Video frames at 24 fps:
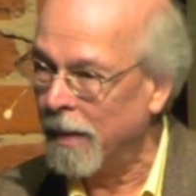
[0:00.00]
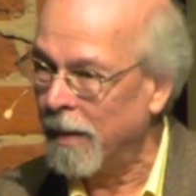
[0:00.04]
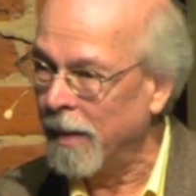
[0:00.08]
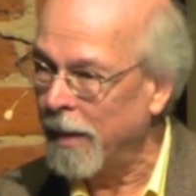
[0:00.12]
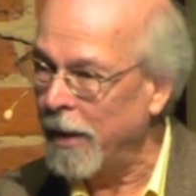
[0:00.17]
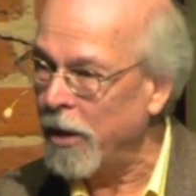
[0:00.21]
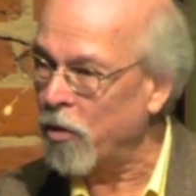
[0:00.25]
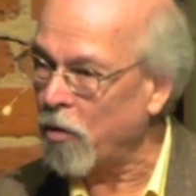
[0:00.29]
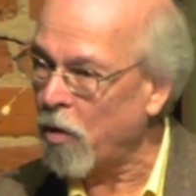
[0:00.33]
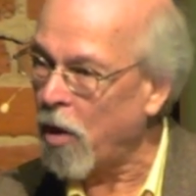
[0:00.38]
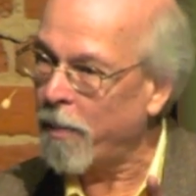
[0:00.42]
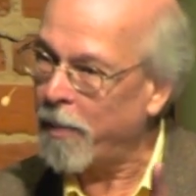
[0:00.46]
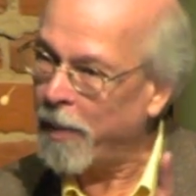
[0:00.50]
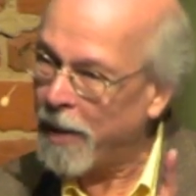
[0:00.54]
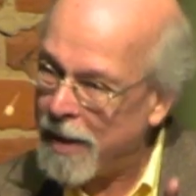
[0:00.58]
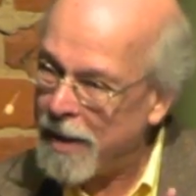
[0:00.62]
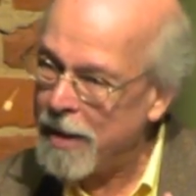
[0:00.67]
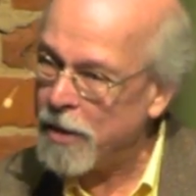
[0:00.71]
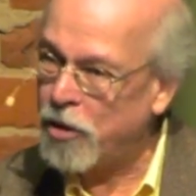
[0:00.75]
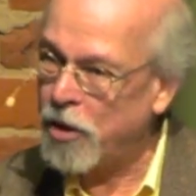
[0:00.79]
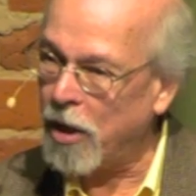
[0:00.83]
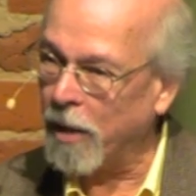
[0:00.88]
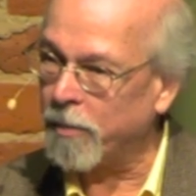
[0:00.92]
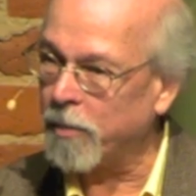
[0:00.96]
He grew up in
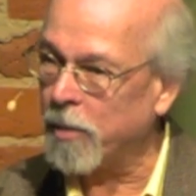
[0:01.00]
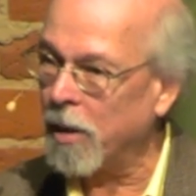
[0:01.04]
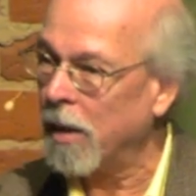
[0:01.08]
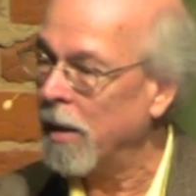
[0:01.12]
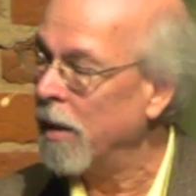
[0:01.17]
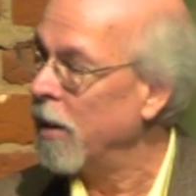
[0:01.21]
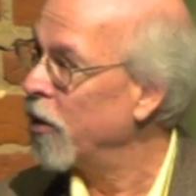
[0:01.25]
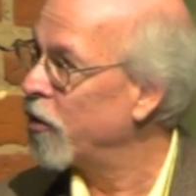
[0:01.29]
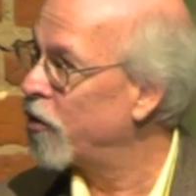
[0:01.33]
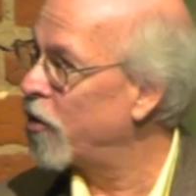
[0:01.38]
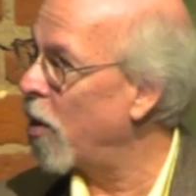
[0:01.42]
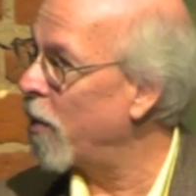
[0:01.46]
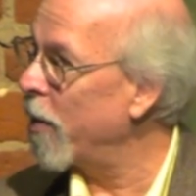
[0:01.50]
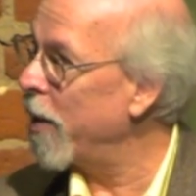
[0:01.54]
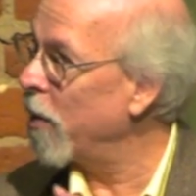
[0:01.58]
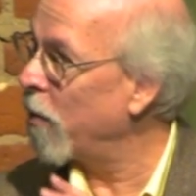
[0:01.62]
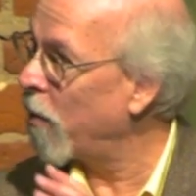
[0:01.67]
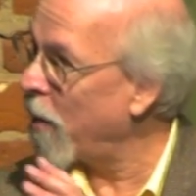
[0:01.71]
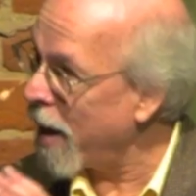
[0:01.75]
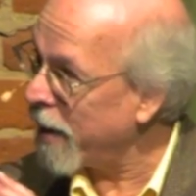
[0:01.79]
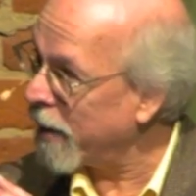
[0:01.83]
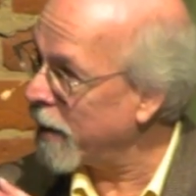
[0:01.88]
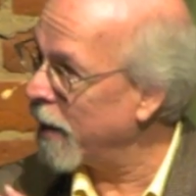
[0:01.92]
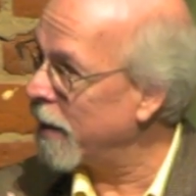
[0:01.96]
Egypt. So he
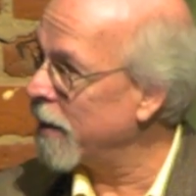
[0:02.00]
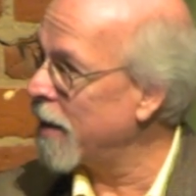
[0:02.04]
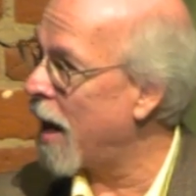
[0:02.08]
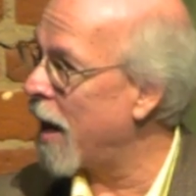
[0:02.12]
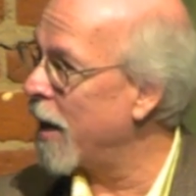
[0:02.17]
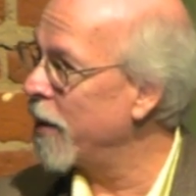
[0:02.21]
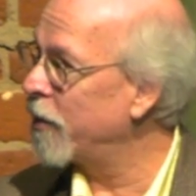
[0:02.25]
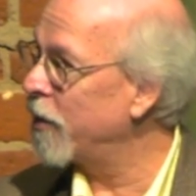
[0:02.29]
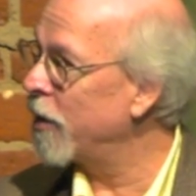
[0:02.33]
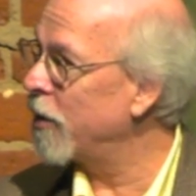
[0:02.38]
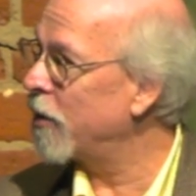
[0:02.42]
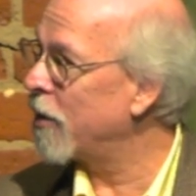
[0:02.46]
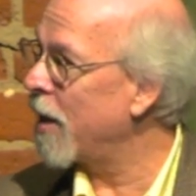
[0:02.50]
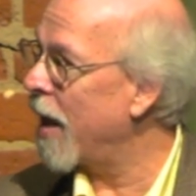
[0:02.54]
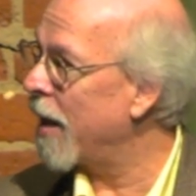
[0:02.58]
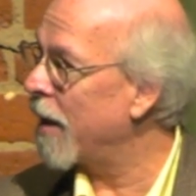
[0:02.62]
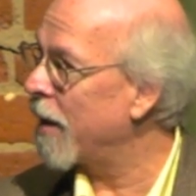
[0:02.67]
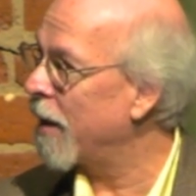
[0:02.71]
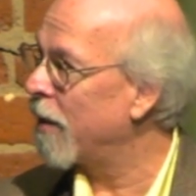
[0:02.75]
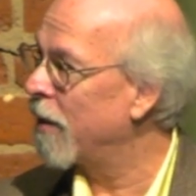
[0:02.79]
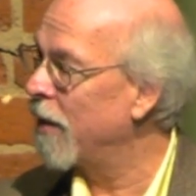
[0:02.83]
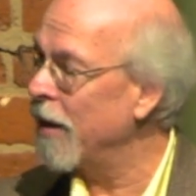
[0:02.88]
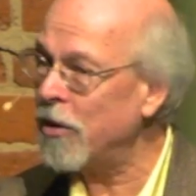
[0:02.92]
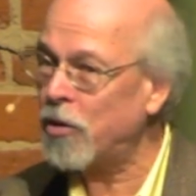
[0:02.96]
recognizes
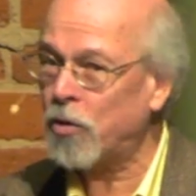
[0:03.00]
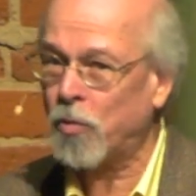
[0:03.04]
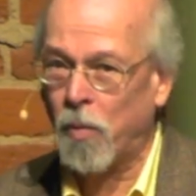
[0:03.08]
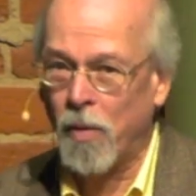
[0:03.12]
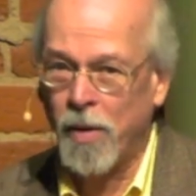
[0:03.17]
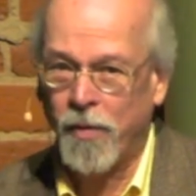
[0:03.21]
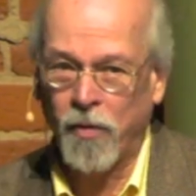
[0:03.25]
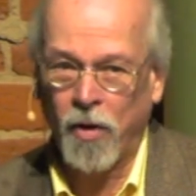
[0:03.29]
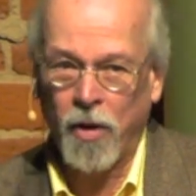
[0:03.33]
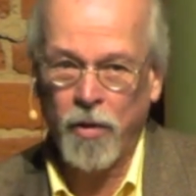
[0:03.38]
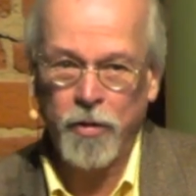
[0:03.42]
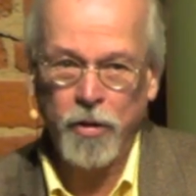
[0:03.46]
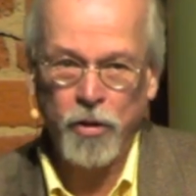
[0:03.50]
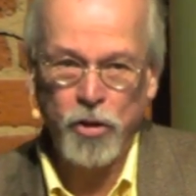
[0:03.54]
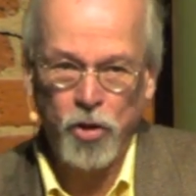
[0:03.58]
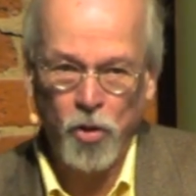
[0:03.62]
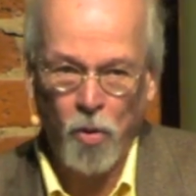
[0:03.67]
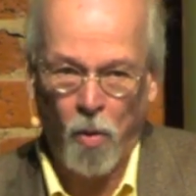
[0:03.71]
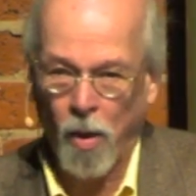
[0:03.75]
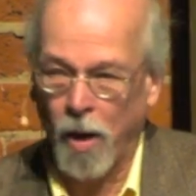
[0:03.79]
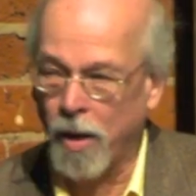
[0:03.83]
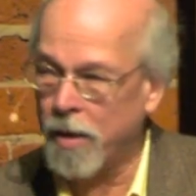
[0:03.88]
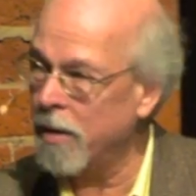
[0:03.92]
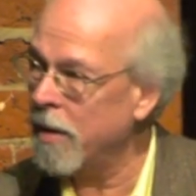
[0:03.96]
that this river, the
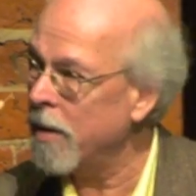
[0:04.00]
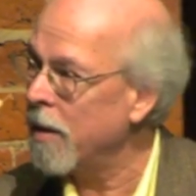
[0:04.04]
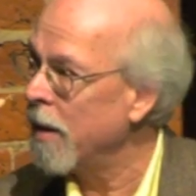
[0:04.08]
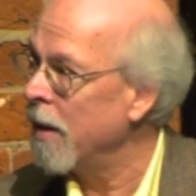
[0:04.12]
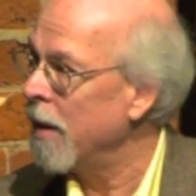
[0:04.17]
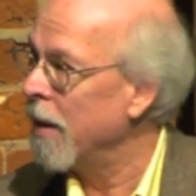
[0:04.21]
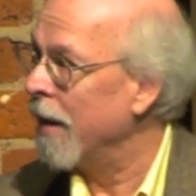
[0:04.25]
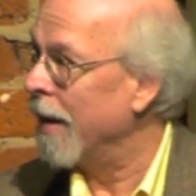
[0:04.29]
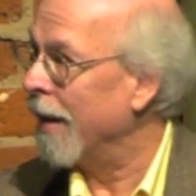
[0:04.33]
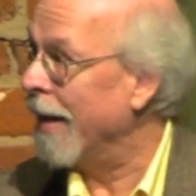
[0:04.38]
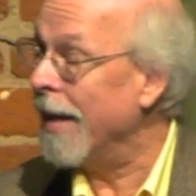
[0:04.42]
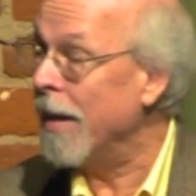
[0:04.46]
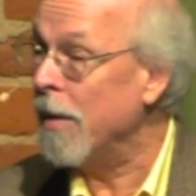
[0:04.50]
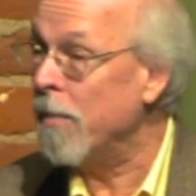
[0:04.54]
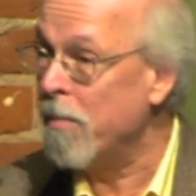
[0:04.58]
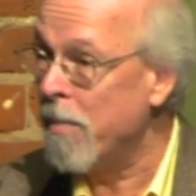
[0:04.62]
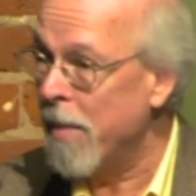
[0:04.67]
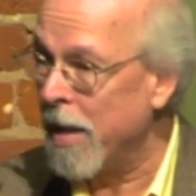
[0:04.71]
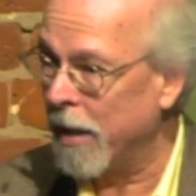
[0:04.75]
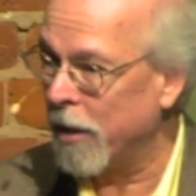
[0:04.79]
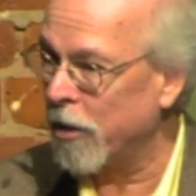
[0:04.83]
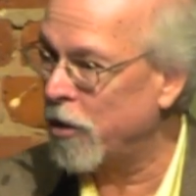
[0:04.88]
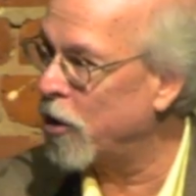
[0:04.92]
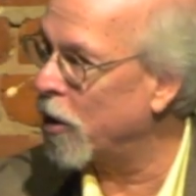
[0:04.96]
Jordan, in
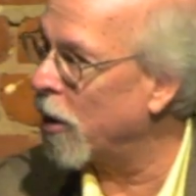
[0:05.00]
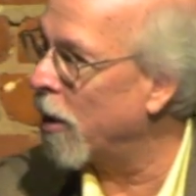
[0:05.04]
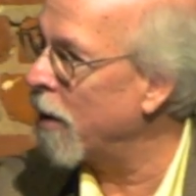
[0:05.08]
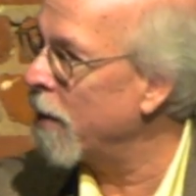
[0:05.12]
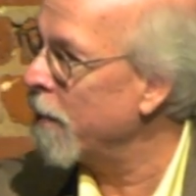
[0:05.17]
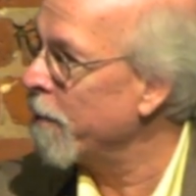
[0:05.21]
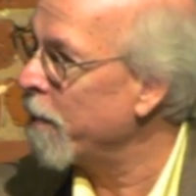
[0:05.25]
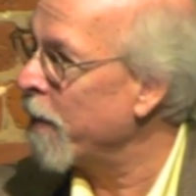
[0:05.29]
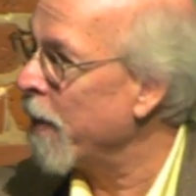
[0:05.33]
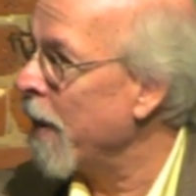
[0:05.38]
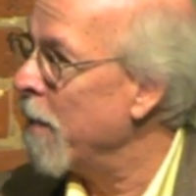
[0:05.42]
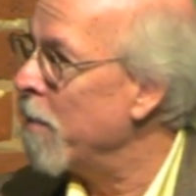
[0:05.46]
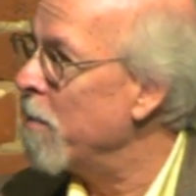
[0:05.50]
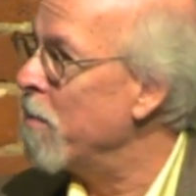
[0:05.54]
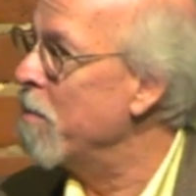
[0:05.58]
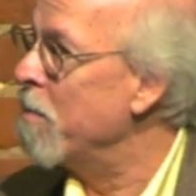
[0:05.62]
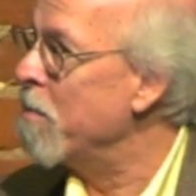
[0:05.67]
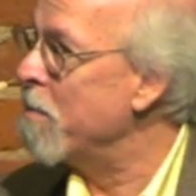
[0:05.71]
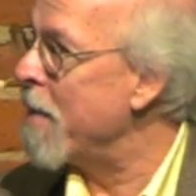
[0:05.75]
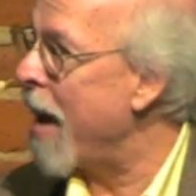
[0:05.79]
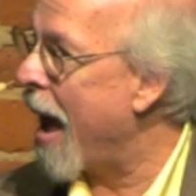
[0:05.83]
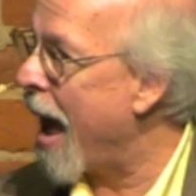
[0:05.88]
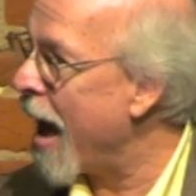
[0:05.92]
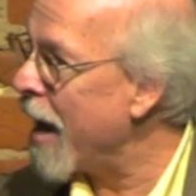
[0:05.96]
miniature,
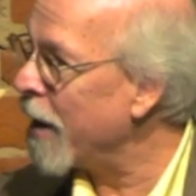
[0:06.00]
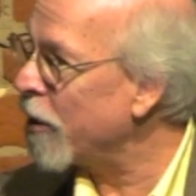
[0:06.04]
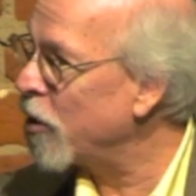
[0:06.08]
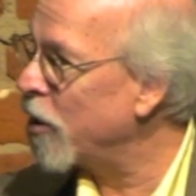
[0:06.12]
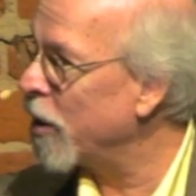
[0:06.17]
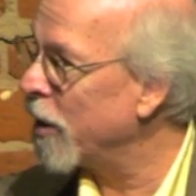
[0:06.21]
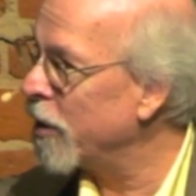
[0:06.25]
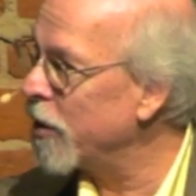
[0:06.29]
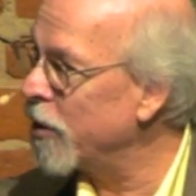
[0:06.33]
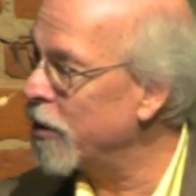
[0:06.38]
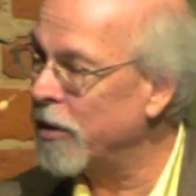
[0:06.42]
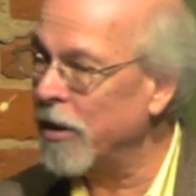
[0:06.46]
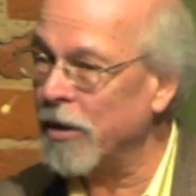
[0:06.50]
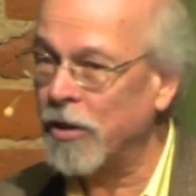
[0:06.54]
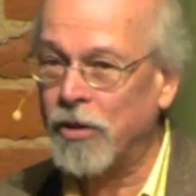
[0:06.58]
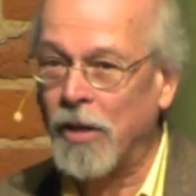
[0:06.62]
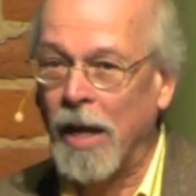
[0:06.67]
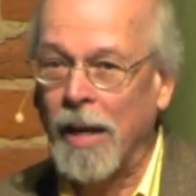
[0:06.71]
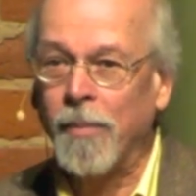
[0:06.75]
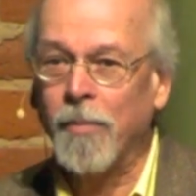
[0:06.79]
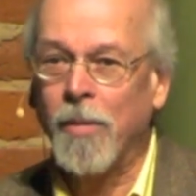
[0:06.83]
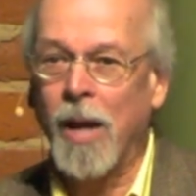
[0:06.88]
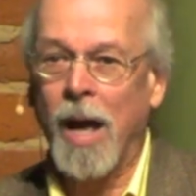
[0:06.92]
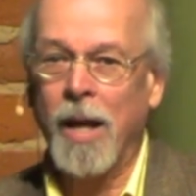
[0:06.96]
matches the
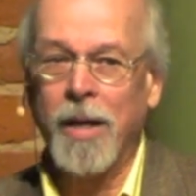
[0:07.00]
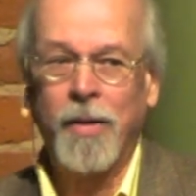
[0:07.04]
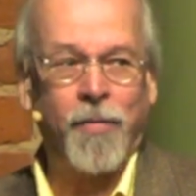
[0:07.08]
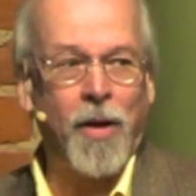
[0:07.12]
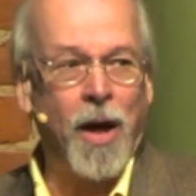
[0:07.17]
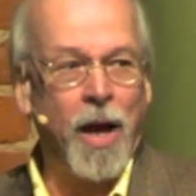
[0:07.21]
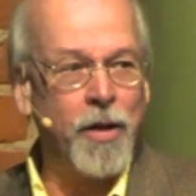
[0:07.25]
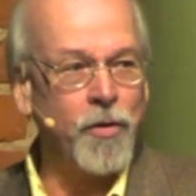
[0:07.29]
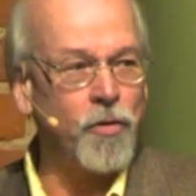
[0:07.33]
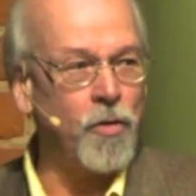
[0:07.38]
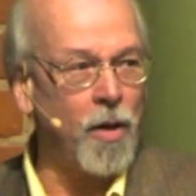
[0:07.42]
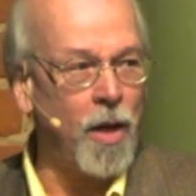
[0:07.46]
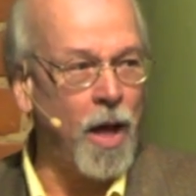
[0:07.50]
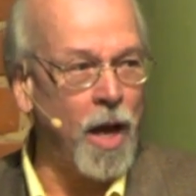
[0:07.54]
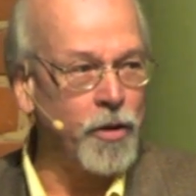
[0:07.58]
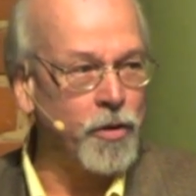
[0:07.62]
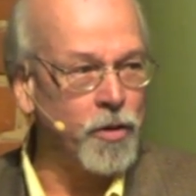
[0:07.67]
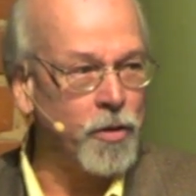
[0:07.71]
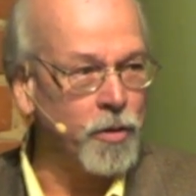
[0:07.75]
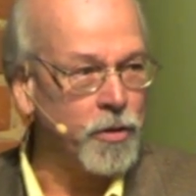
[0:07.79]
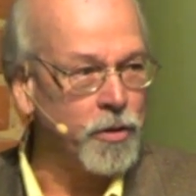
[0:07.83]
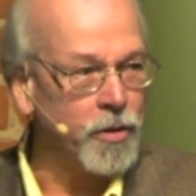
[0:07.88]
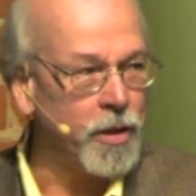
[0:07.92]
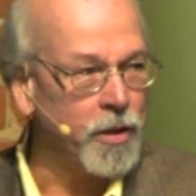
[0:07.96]
same kind of
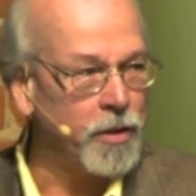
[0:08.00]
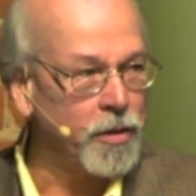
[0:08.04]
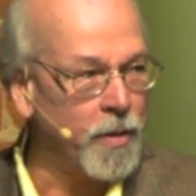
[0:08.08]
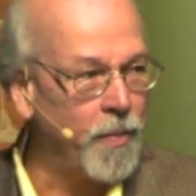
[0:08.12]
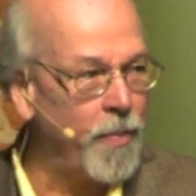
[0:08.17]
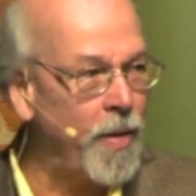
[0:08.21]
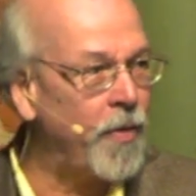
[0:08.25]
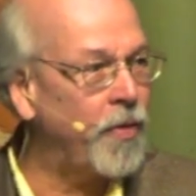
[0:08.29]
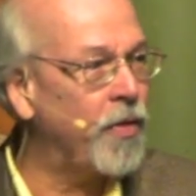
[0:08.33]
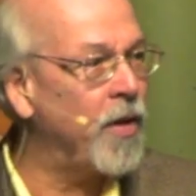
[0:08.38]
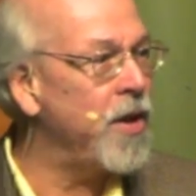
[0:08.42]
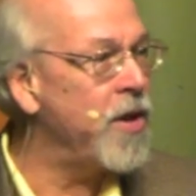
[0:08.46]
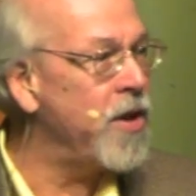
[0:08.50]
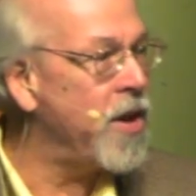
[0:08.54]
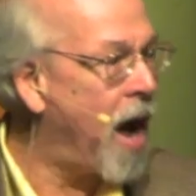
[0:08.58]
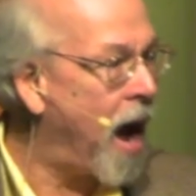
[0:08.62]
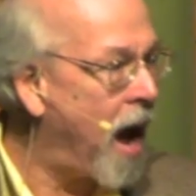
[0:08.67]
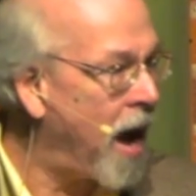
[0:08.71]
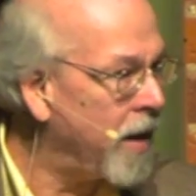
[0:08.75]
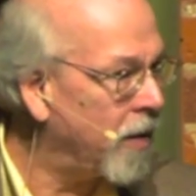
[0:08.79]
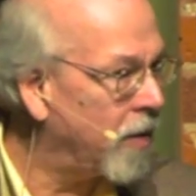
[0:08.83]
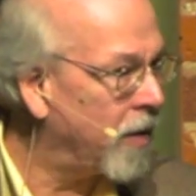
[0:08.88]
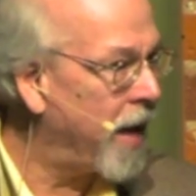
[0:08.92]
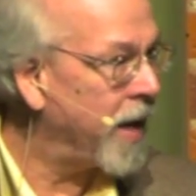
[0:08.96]
hydrological system that the
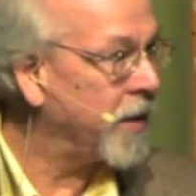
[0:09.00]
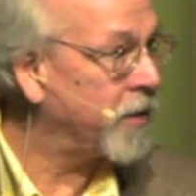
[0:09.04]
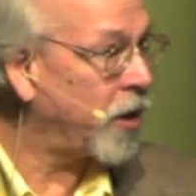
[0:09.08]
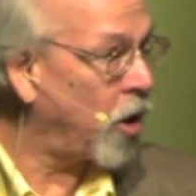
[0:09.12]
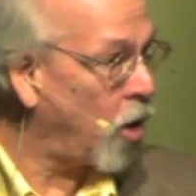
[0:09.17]
Nile has.